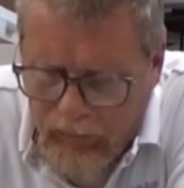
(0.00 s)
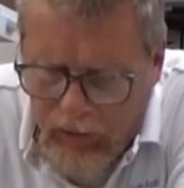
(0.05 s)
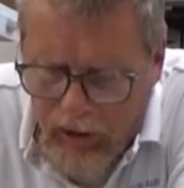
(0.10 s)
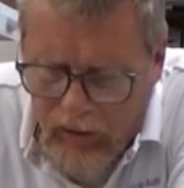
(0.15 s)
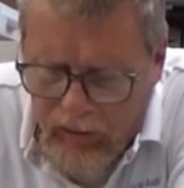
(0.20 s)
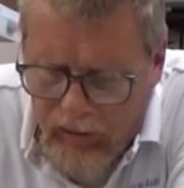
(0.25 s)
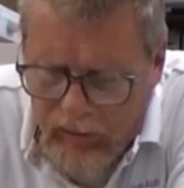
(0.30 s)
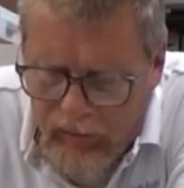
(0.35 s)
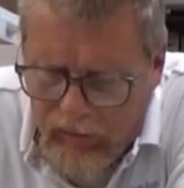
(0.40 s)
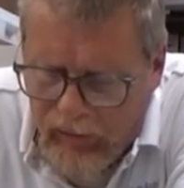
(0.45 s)

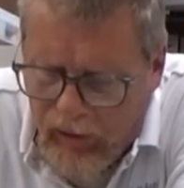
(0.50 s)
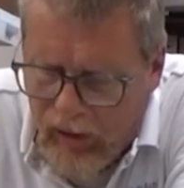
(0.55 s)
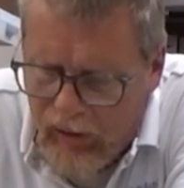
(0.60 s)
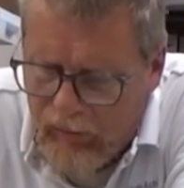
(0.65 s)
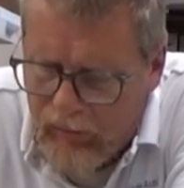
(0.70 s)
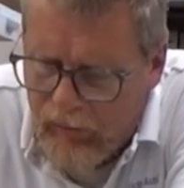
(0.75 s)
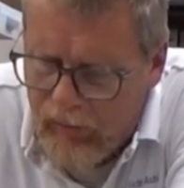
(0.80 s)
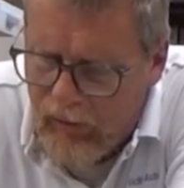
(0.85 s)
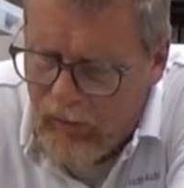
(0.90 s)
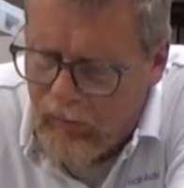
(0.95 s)
probably 10
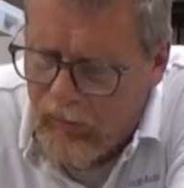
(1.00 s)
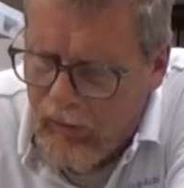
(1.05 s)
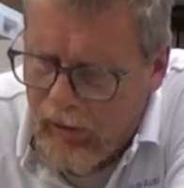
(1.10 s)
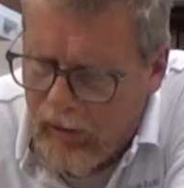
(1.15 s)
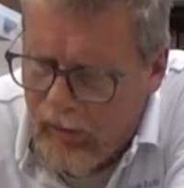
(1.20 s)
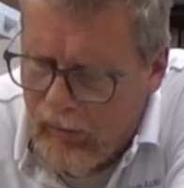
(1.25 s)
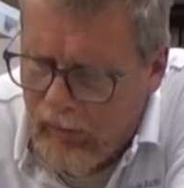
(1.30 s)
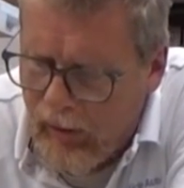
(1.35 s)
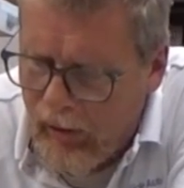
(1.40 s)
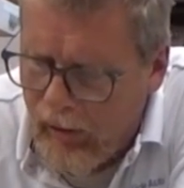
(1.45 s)
feet of
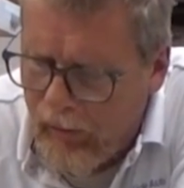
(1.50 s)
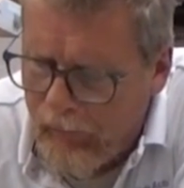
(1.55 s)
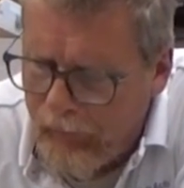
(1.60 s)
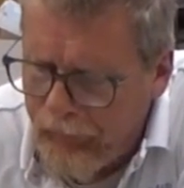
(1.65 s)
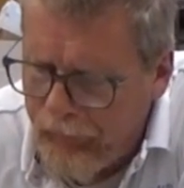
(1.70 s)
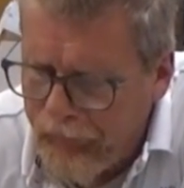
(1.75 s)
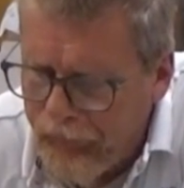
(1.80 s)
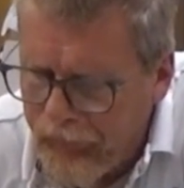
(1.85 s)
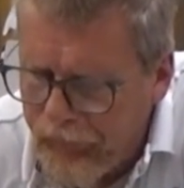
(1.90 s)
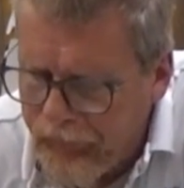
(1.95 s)
wire there.
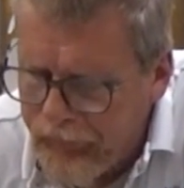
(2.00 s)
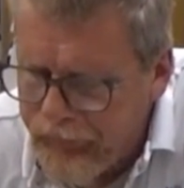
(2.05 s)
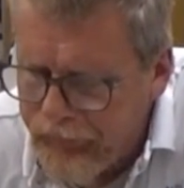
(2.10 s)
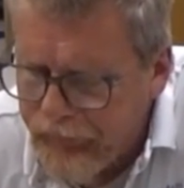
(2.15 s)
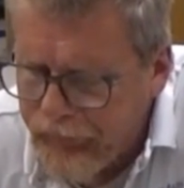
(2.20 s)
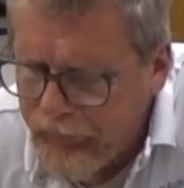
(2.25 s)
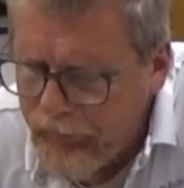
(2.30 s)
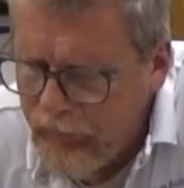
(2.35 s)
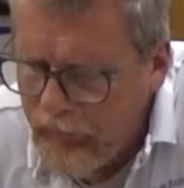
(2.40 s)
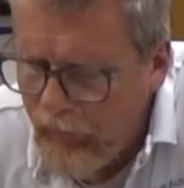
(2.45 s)

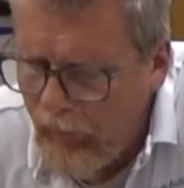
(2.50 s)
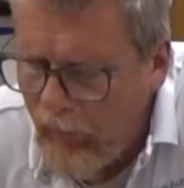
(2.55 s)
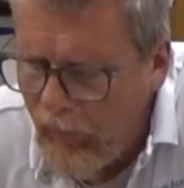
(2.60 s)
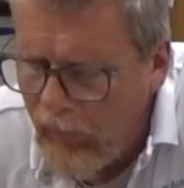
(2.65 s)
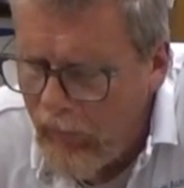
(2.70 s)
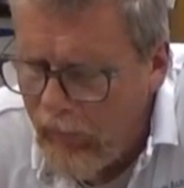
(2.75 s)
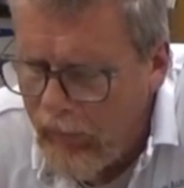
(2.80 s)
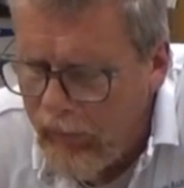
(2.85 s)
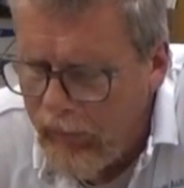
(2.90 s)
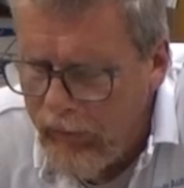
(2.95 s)

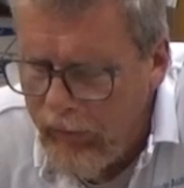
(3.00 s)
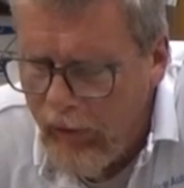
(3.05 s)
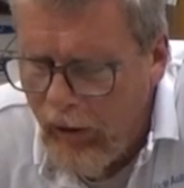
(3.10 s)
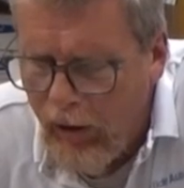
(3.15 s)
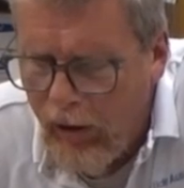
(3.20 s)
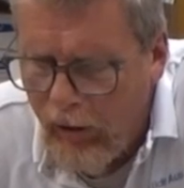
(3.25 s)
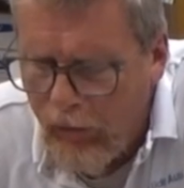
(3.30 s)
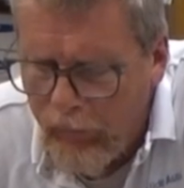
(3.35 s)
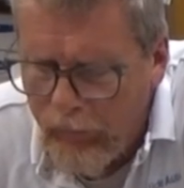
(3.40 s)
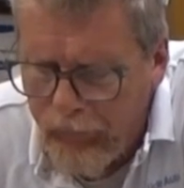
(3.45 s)
You
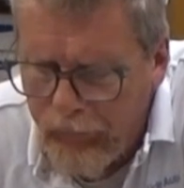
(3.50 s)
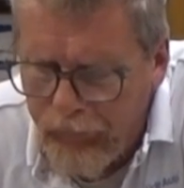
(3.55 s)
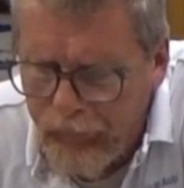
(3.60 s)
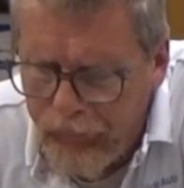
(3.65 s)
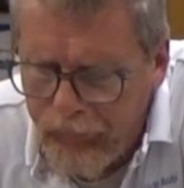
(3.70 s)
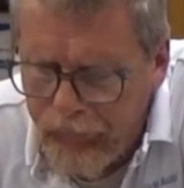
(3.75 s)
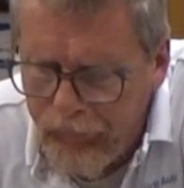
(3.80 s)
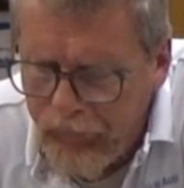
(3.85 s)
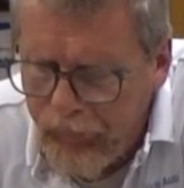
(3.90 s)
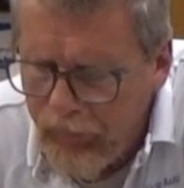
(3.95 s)
know,
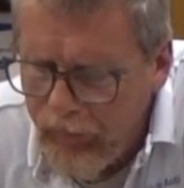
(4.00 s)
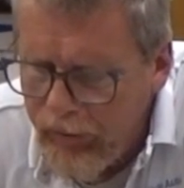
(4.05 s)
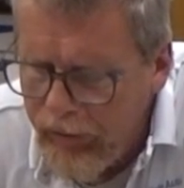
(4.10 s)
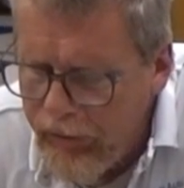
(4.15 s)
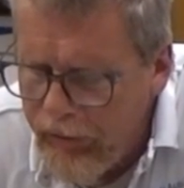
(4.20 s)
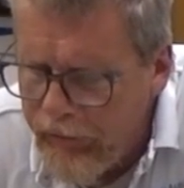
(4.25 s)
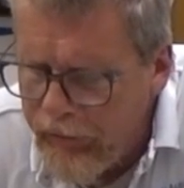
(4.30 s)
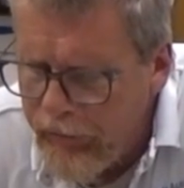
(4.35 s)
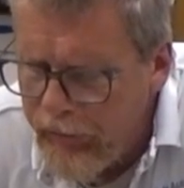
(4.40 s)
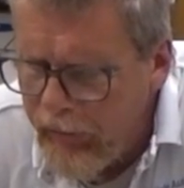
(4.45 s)

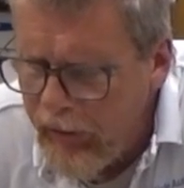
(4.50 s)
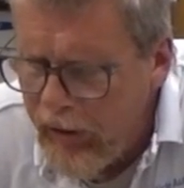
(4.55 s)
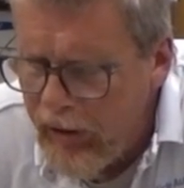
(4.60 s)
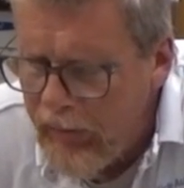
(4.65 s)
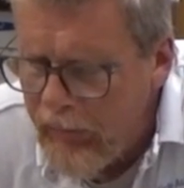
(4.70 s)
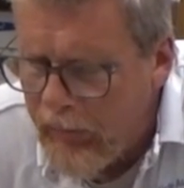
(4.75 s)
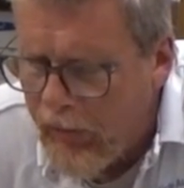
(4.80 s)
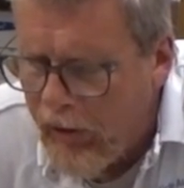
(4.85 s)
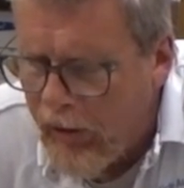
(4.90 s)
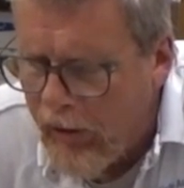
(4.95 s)
the
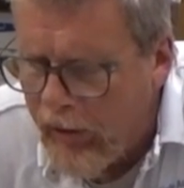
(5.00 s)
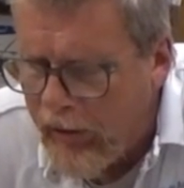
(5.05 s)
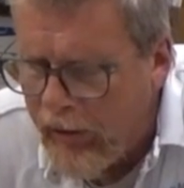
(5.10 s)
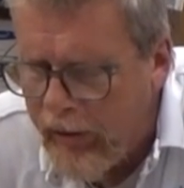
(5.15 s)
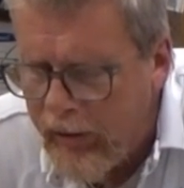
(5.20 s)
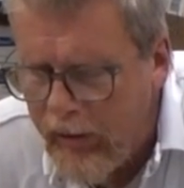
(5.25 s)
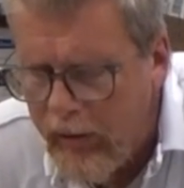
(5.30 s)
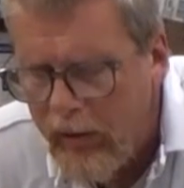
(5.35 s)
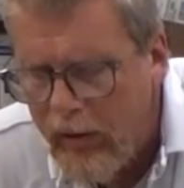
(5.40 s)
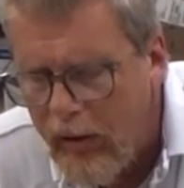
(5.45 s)
tricky part
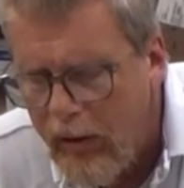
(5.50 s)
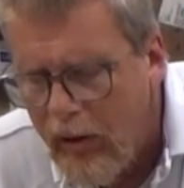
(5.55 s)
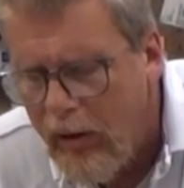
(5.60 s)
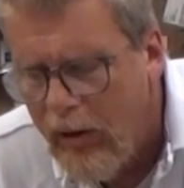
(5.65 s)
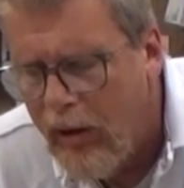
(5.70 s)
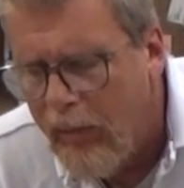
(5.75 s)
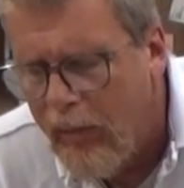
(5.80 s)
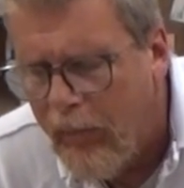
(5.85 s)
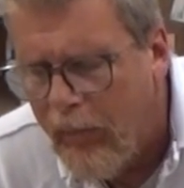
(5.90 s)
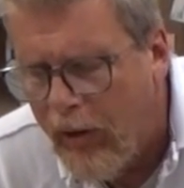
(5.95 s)
it,
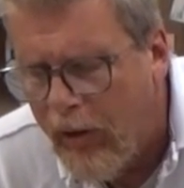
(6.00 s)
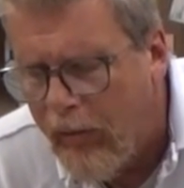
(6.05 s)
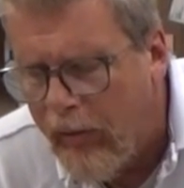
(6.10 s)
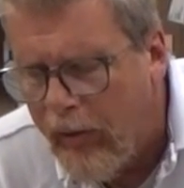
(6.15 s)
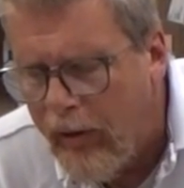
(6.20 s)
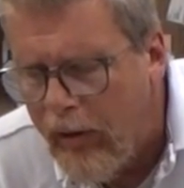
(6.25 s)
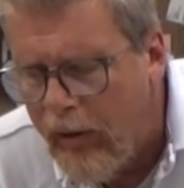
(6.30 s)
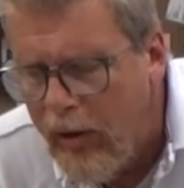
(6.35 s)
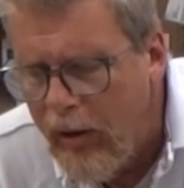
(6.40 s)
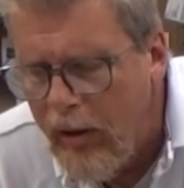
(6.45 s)
about
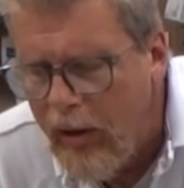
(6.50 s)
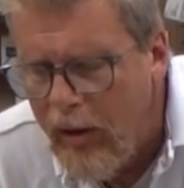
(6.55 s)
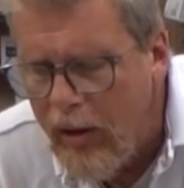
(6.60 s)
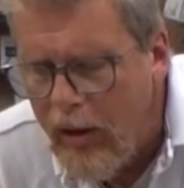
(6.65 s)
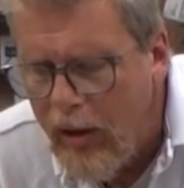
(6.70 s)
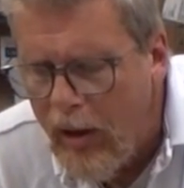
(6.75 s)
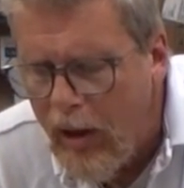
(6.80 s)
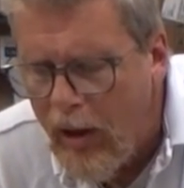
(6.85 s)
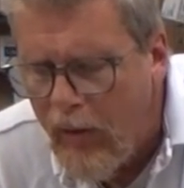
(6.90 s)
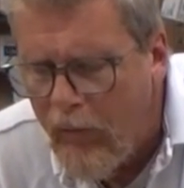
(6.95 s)
it,
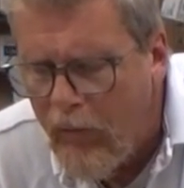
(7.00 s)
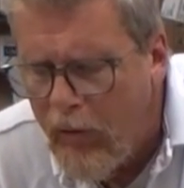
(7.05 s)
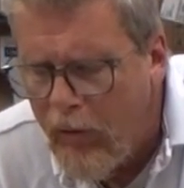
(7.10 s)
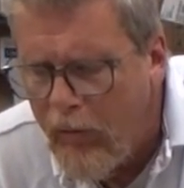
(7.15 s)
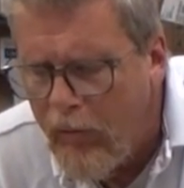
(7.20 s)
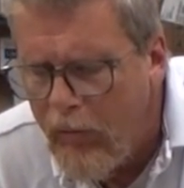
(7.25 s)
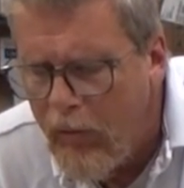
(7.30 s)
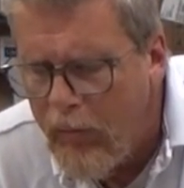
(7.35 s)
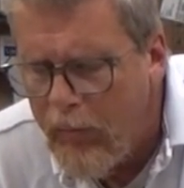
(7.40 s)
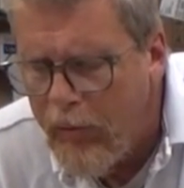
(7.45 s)
and
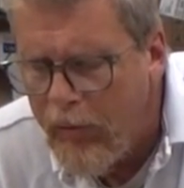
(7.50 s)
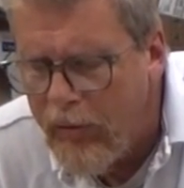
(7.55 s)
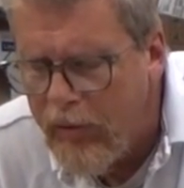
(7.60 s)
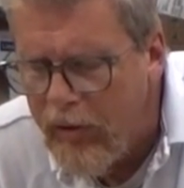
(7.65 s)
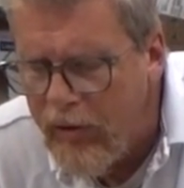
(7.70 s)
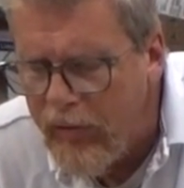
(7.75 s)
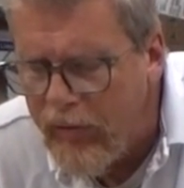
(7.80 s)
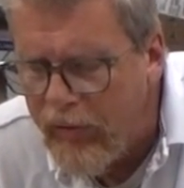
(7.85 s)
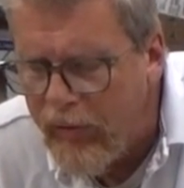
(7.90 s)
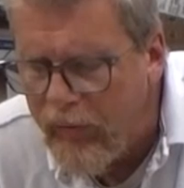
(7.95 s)
we'll, we'll put
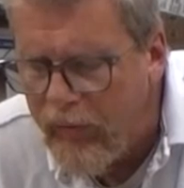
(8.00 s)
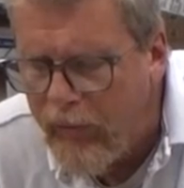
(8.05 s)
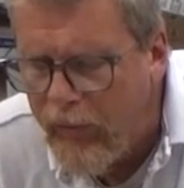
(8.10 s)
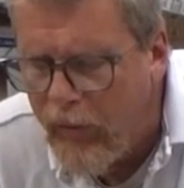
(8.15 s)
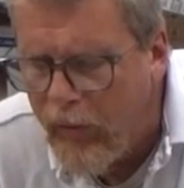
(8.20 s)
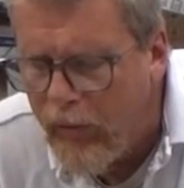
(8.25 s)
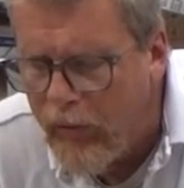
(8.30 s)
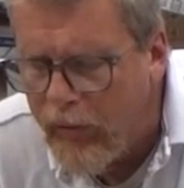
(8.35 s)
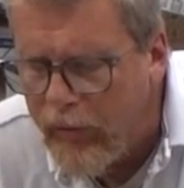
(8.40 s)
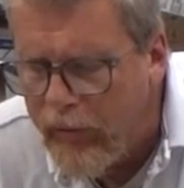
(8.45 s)
these in
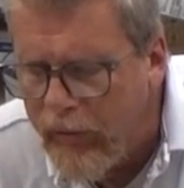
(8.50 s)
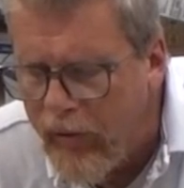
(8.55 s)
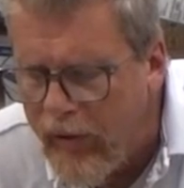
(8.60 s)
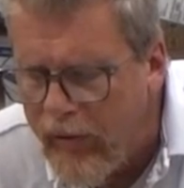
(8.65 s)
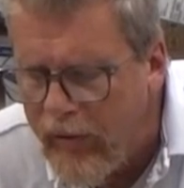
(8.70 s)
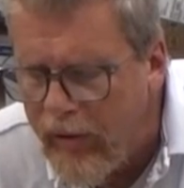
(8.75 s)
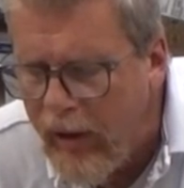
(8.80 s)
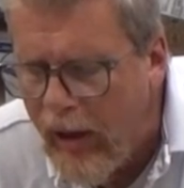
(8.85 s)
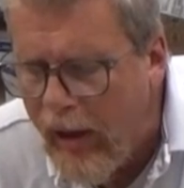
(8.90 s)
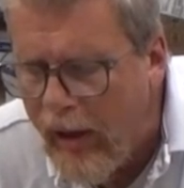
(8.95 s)
photos
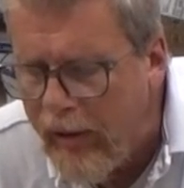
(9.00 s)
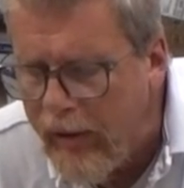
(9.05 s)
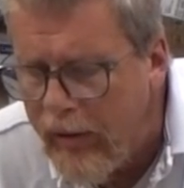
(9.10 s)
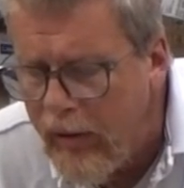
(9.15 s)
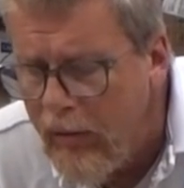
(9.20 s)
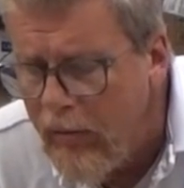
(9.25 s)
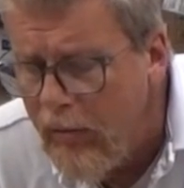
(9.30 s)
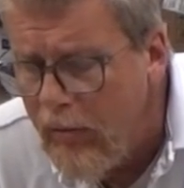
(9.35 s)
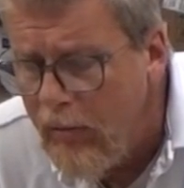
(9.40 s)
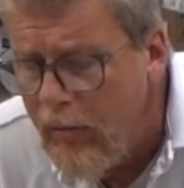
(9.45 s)
at the end,
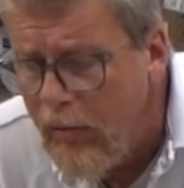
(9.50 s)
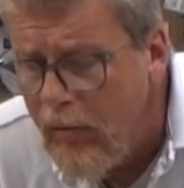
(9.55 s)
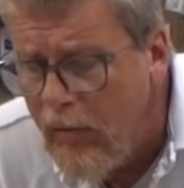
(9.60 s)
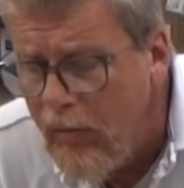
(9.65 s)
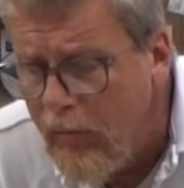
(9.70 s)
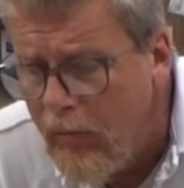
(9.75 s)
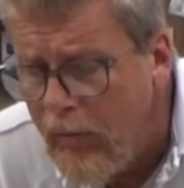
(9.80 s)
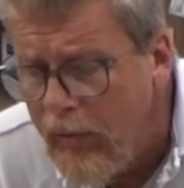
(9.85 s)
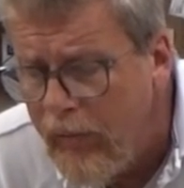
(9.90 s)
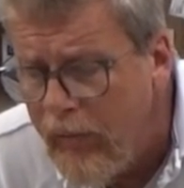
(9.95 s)

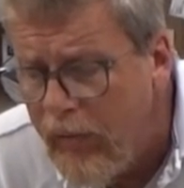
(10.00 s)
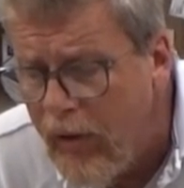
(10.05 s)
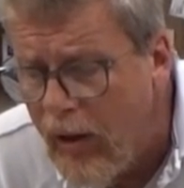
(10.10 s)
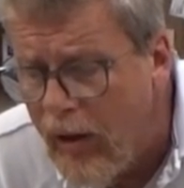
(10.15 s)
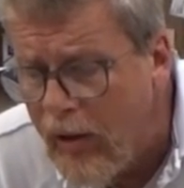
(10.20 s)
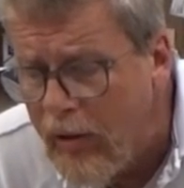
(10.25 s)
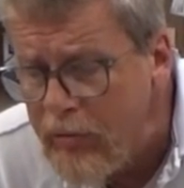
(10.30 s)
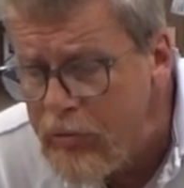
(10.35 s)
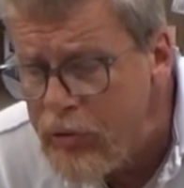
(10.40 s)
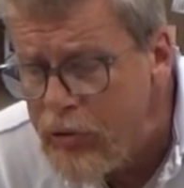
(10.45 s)
we've
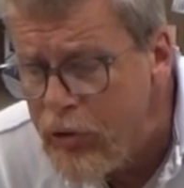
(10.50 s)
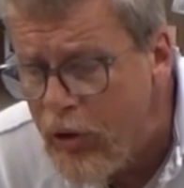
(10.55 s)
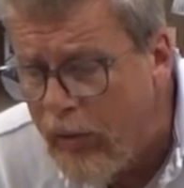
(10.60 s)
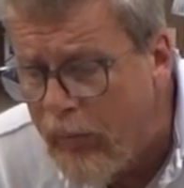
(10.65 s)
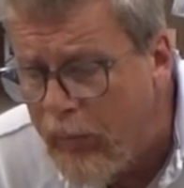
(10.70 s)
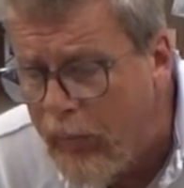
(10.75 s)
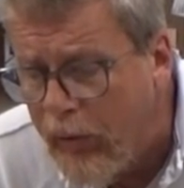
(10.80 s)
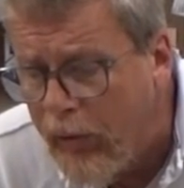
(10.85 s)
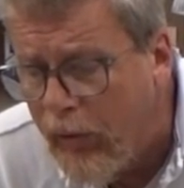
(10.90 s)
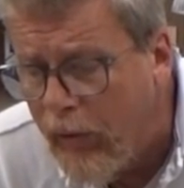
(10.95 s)
got a
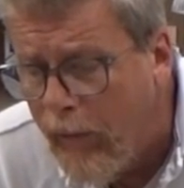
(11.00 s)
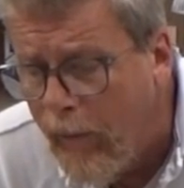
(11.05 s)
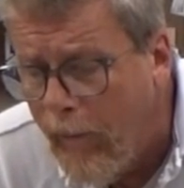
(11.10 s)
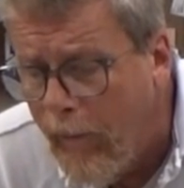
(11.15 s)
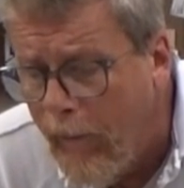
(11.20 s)
jumper,